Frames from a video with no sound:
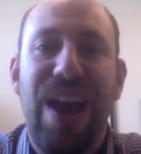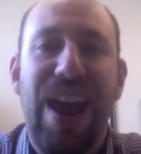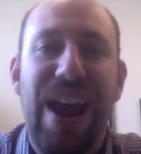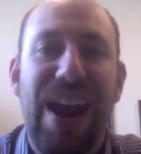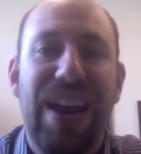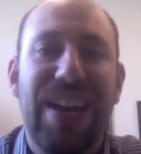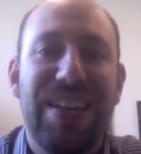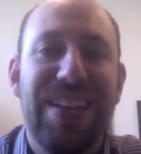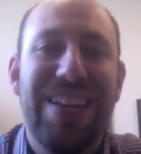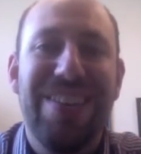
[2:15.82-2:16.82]

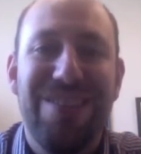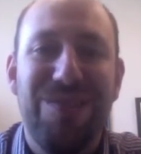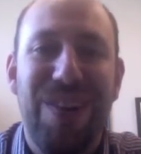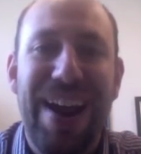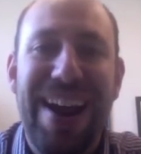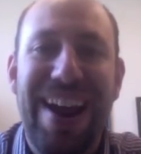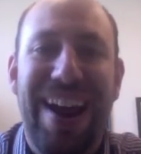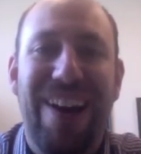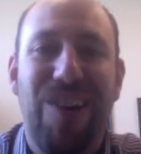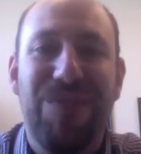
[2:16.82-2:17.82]
And either way,
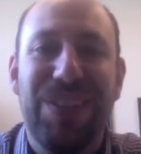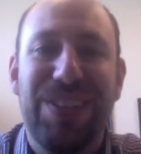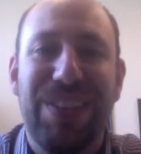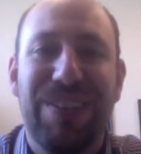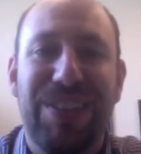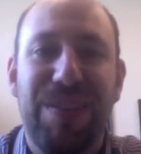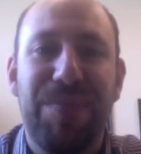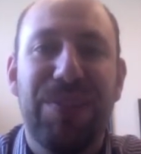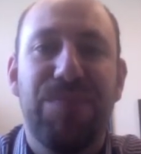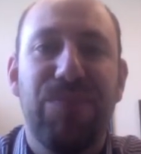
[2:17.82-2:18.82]
obviously, there's going to
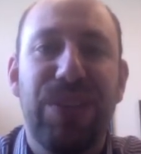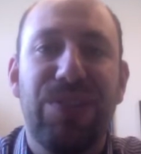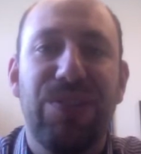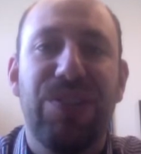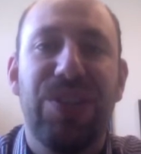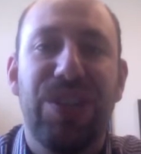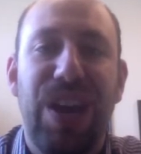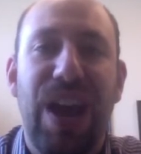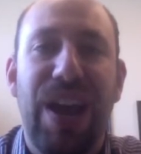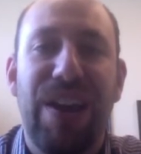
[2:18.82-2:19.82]
be some research
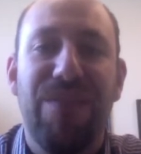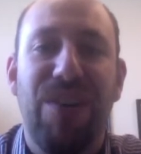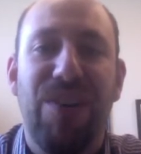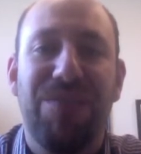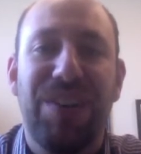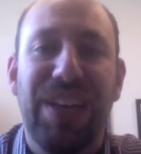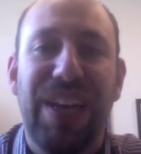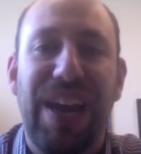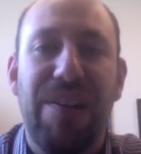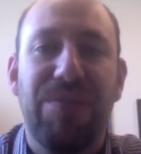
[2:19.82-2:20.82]
involved
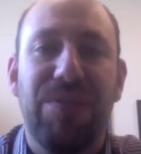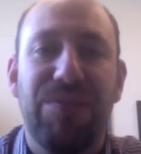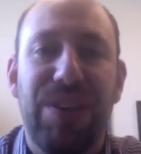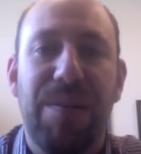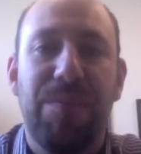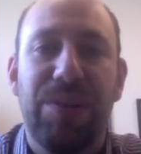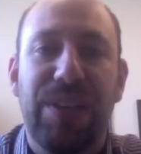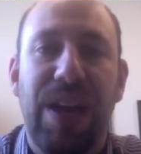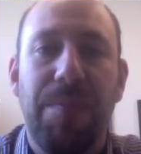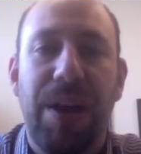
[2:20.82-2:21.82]
digging out those numbers
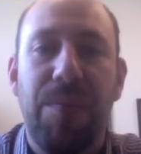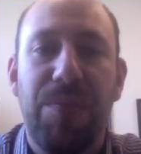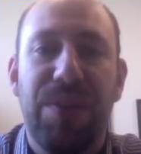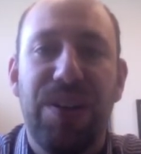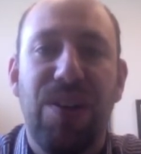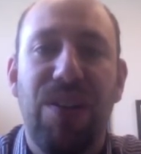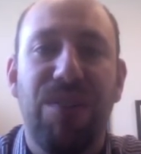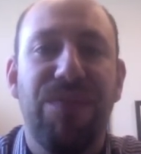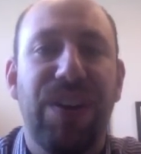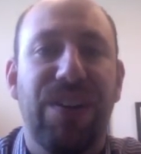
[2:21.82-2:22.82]
and coming up with a dollar
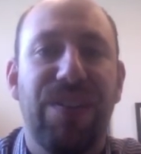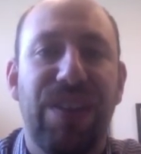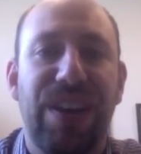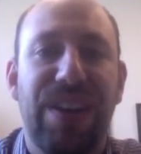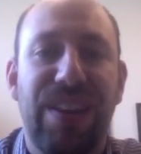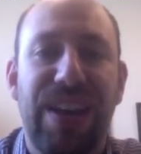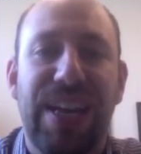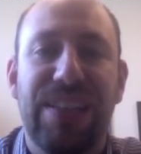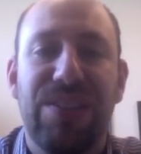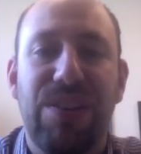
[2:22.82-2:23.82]
figure that
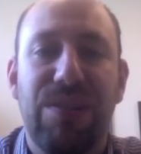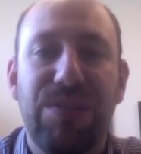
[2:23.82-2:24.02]
hits those.